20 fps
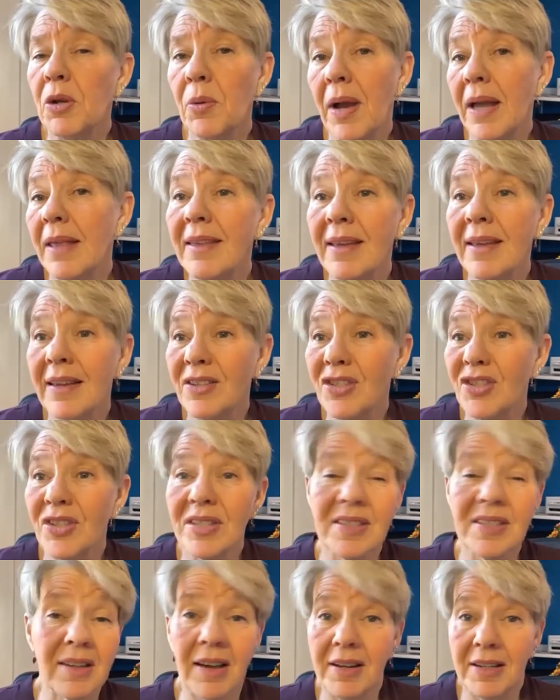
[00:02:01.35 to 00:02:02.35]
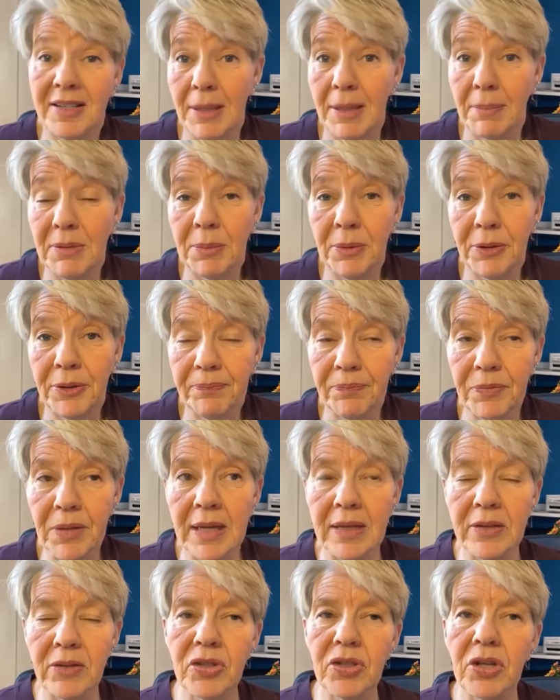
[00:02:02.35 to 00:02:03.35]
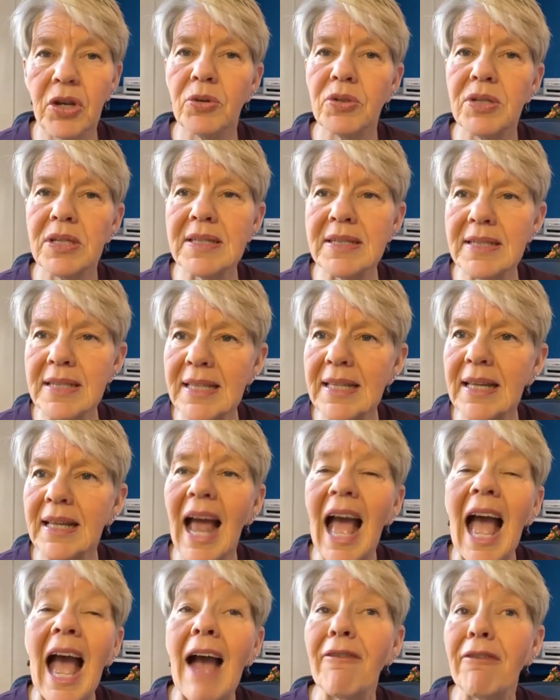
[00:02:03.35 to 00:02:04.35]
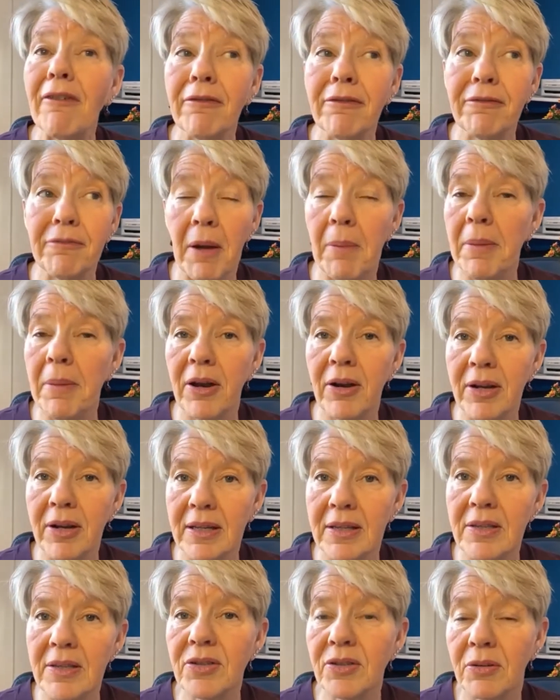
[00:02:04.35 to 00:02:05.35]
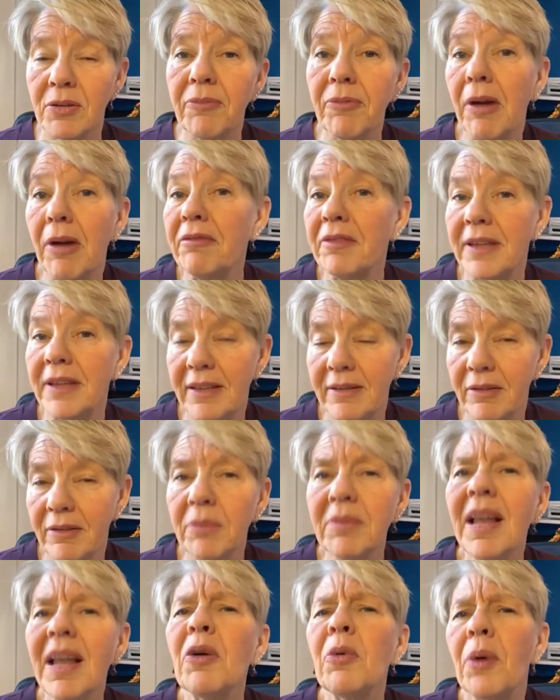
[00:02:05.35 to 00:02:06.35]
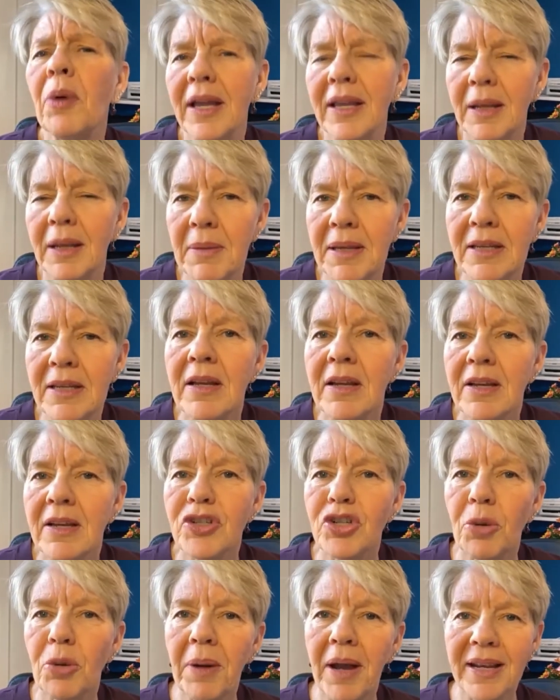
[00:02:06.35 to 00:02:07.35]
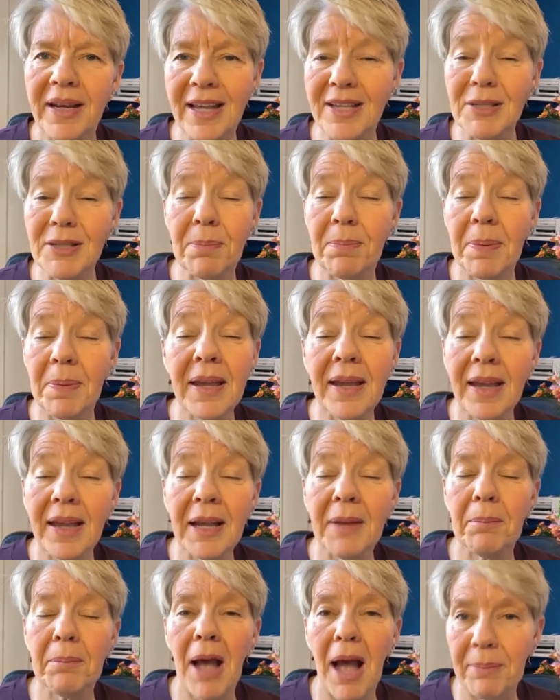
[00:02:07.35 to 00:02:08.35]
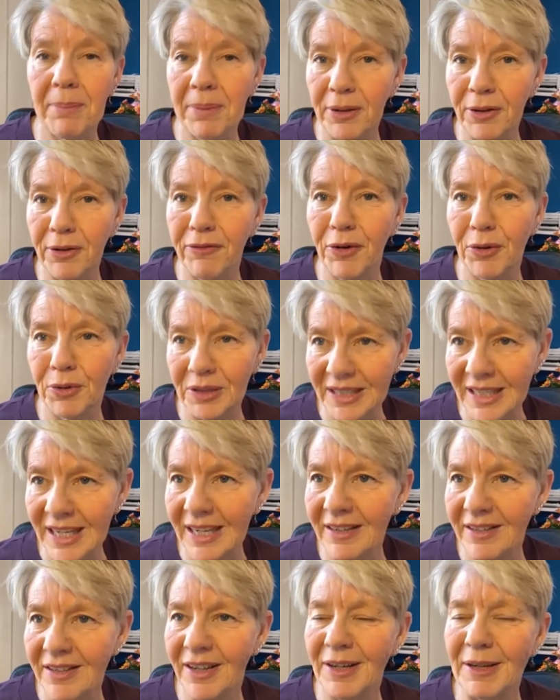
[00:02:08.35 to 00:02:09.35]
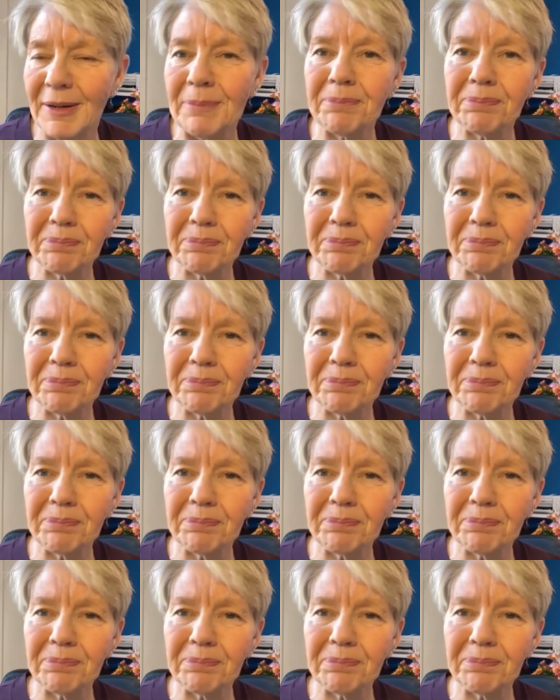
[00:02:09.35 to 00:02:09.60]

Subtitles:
someone who I think is just unacceptable. And so to see that half of Americans, or roughly, not quite, Joe Biden has a big popular vote lead.